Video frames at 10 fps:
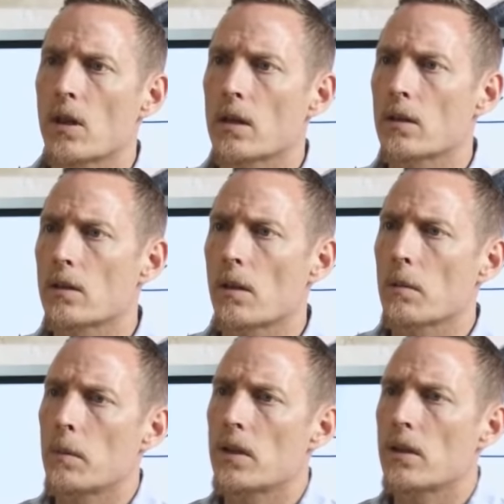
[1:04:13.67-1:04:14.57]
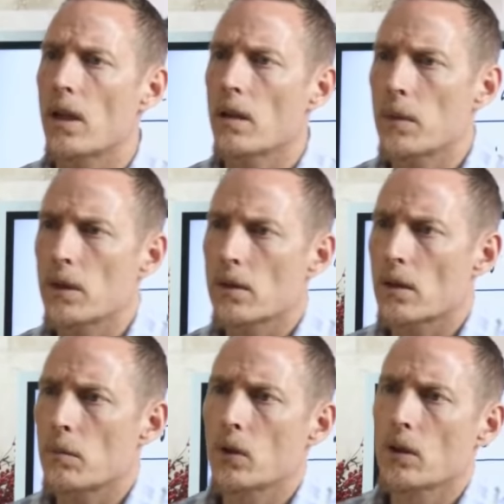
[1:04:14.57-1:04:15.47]
a good supplement to take because it
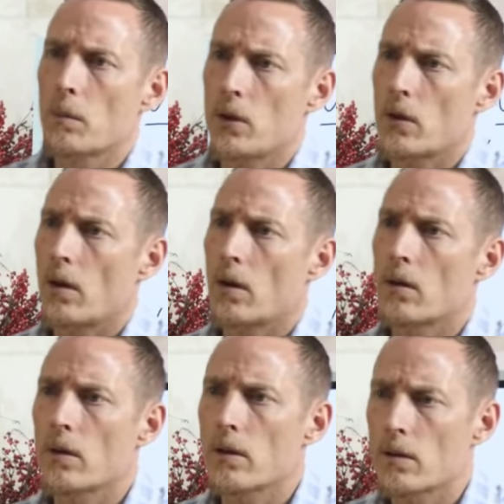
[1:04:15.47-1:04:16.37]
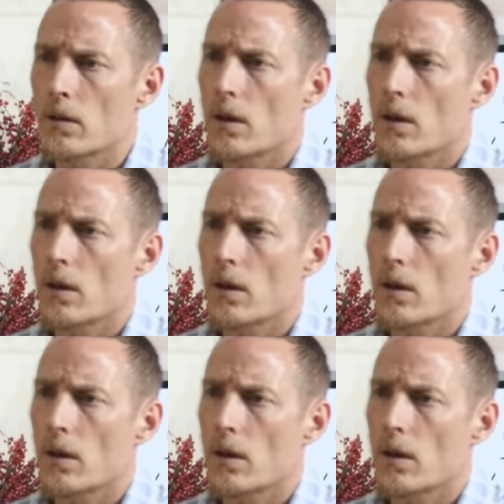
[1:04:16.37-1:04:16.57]
can build up in your arteries.